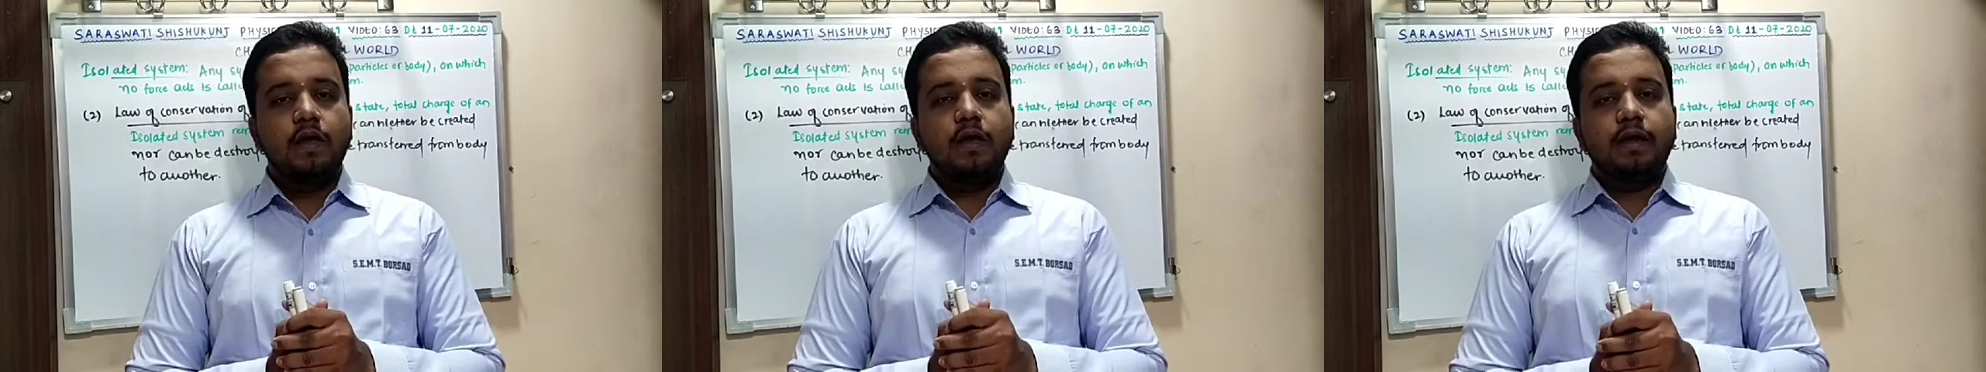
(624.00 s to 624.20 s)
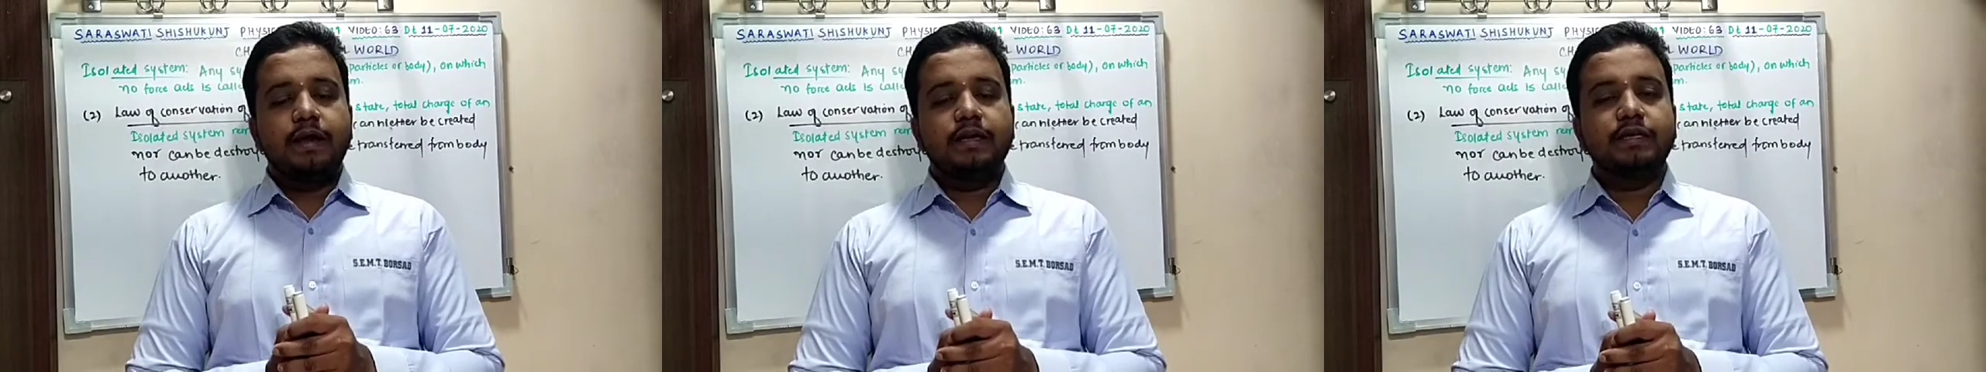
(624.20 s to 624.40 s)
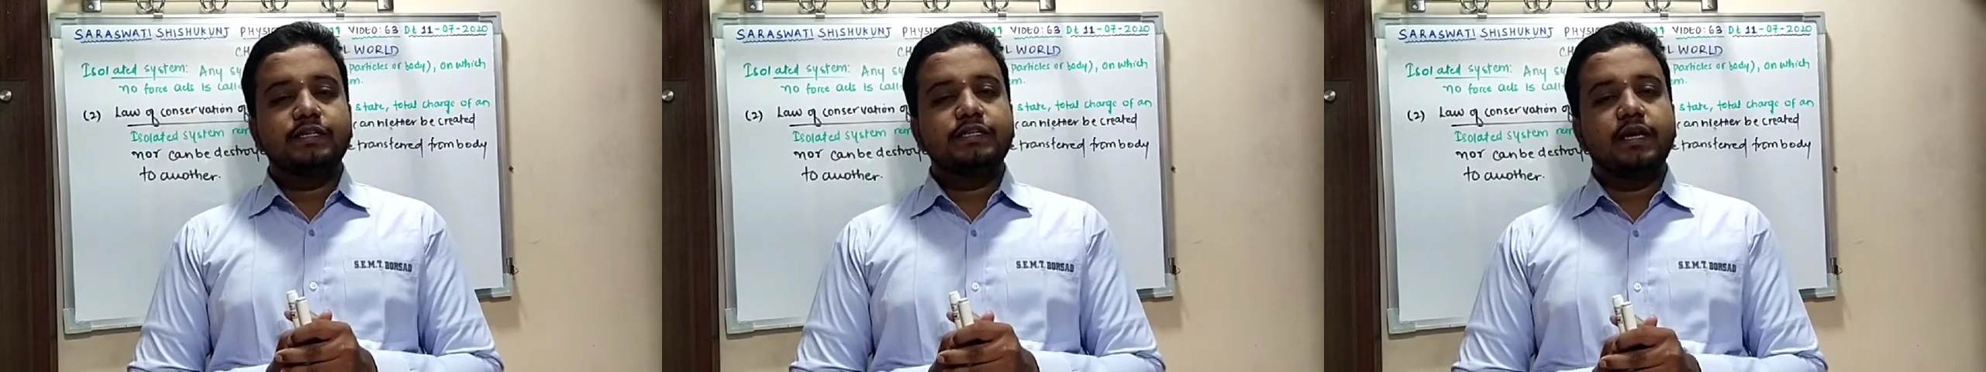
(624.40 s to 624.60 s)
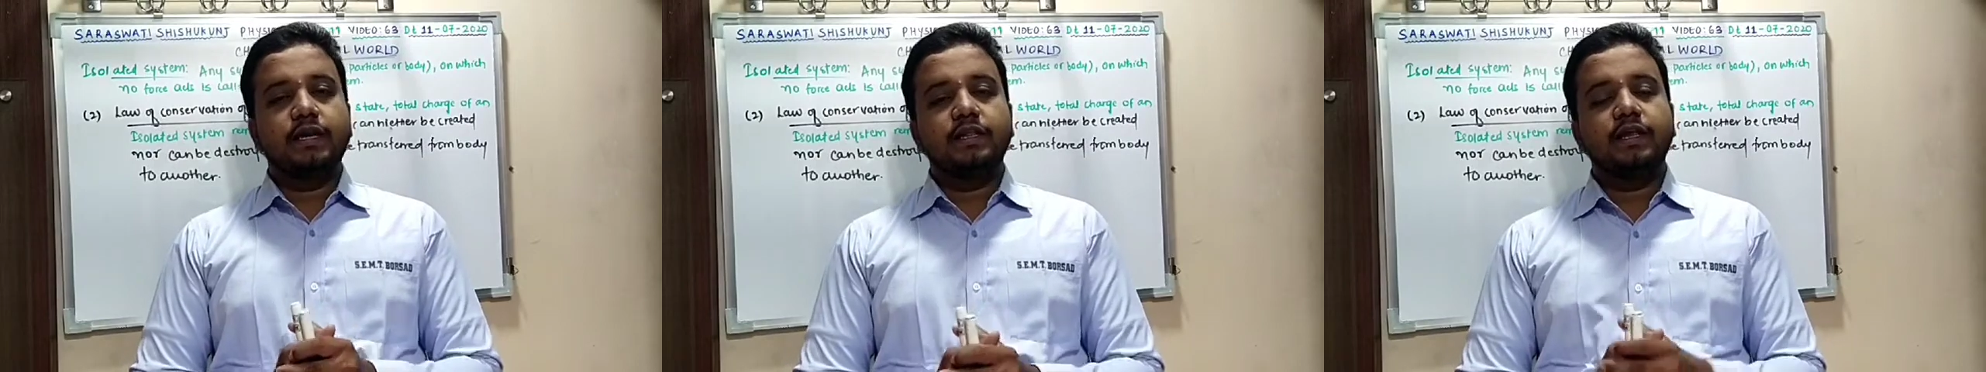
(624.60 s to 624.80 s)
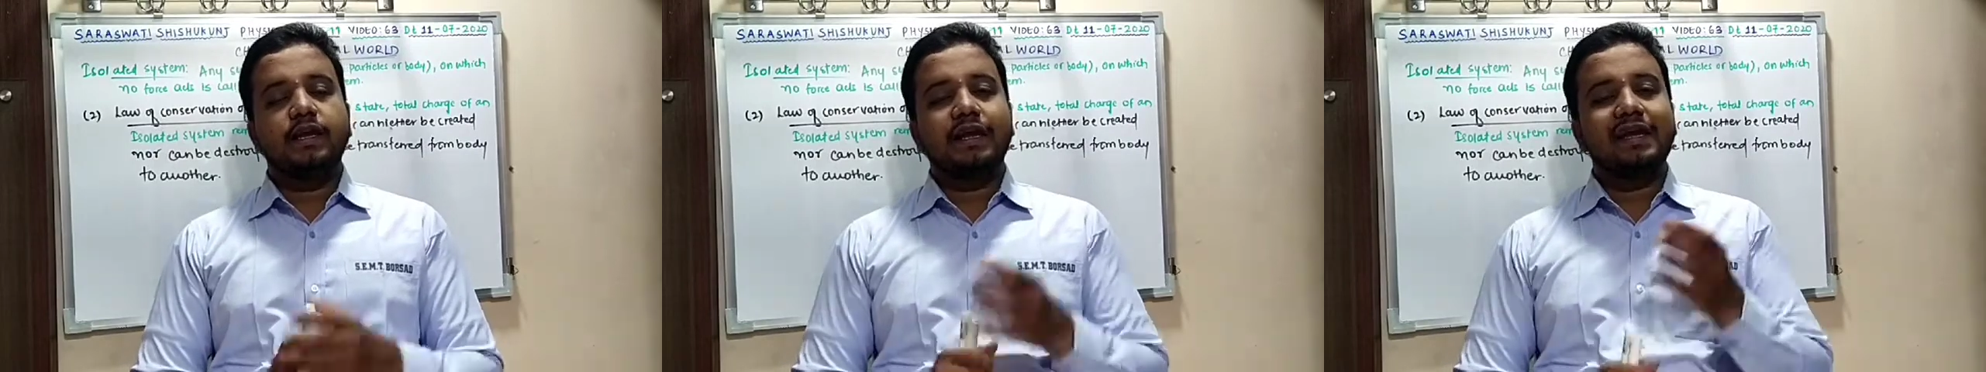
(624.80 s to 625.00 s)
Initially
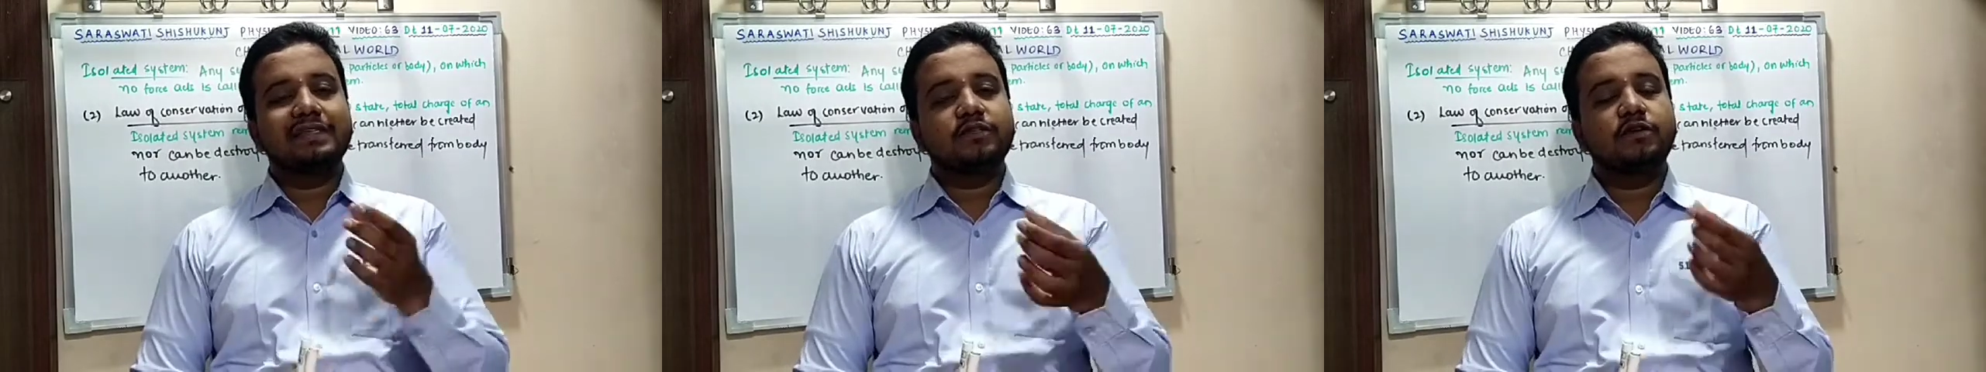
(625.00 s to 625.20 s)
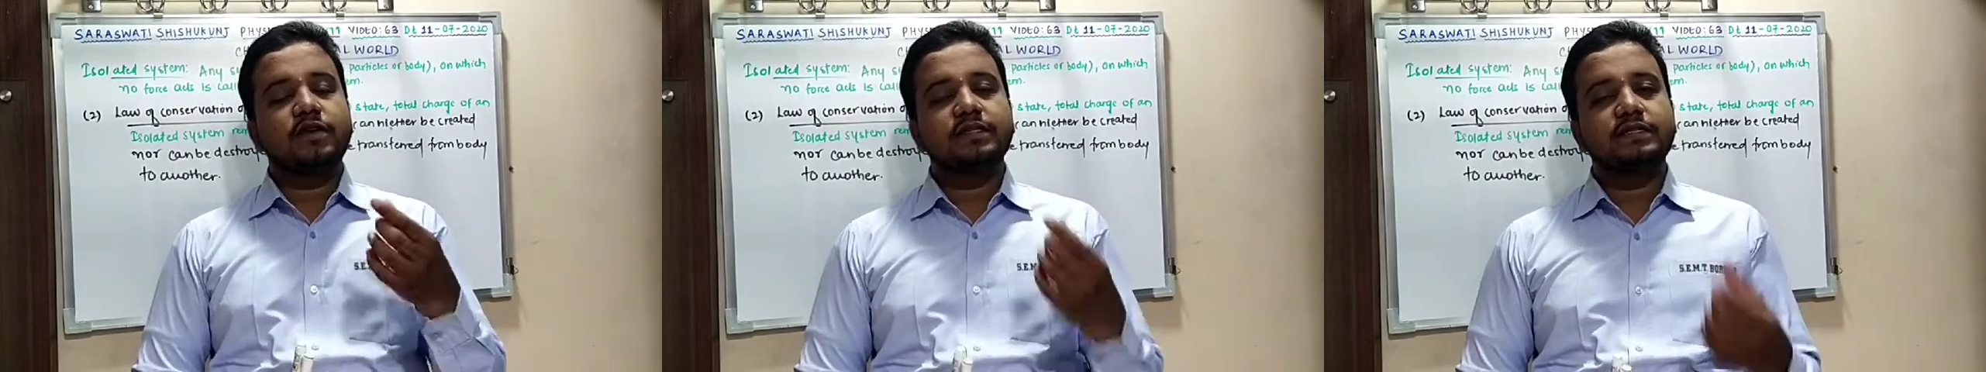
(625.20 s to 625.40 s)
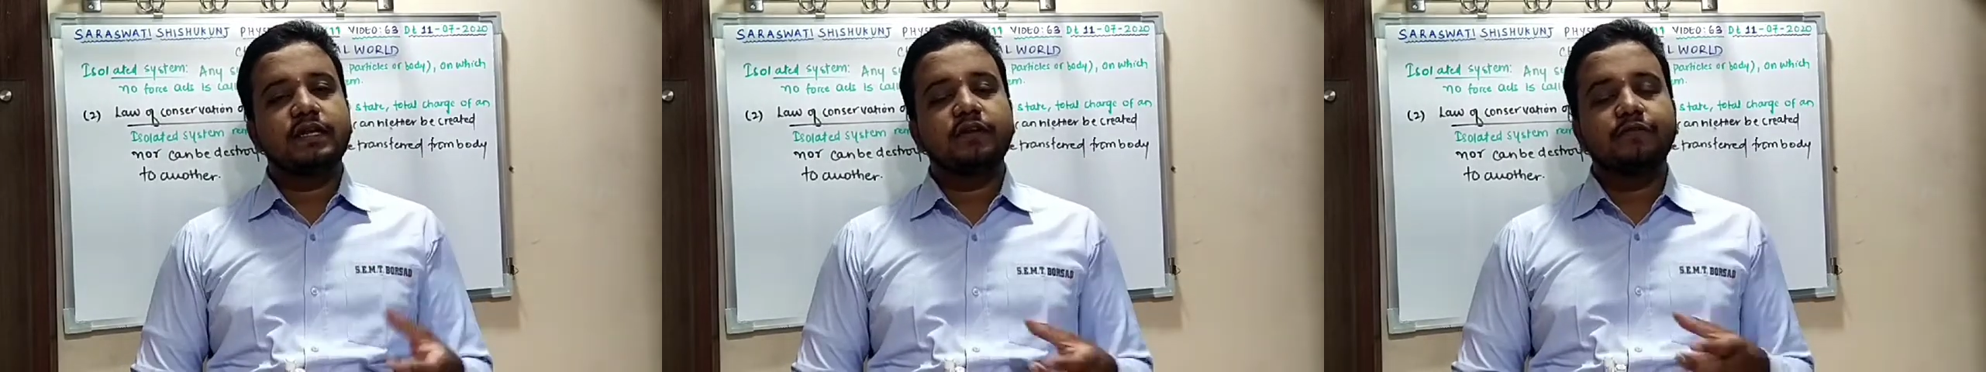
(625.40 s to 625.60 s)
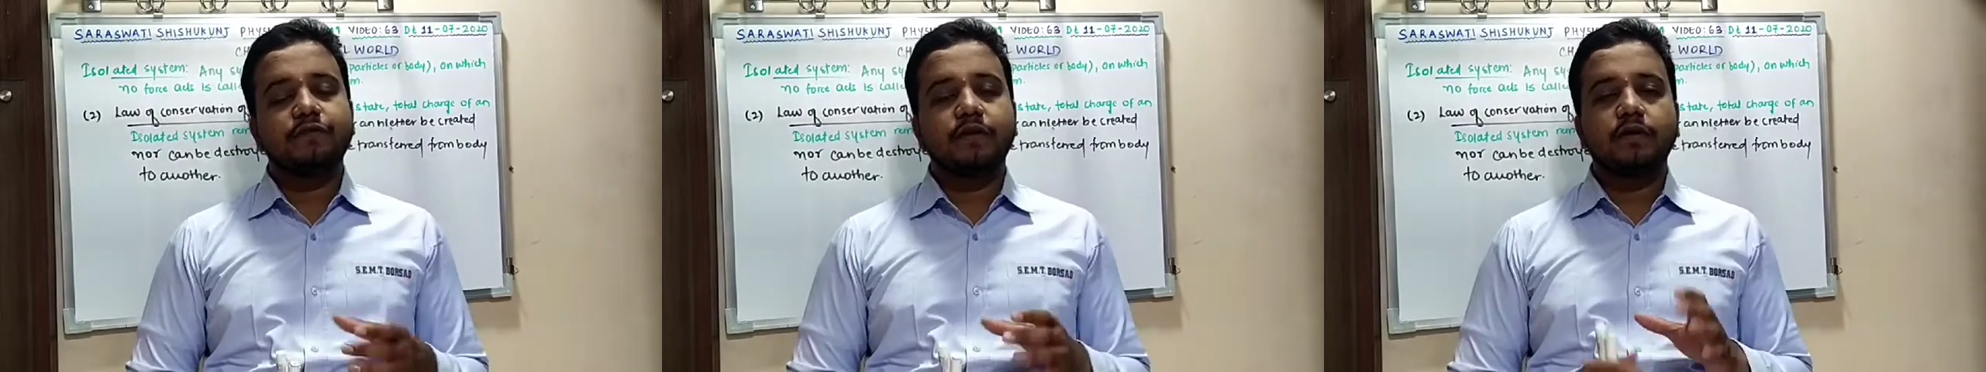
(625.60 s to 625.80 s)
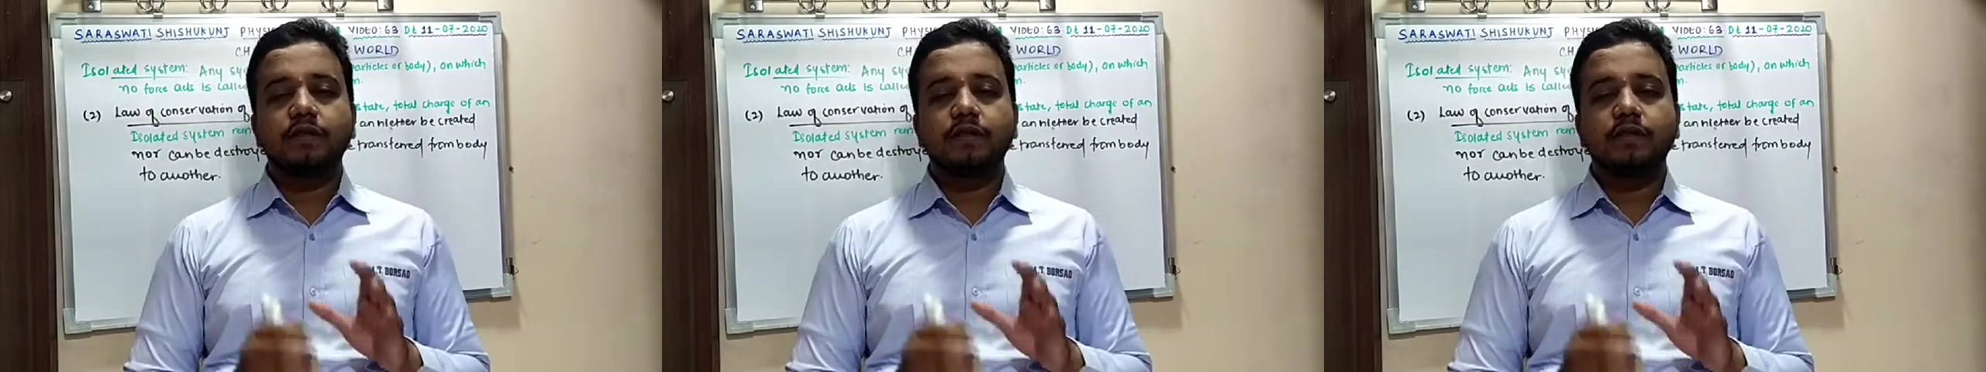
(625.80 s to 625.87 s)
the glass rod and silk fur,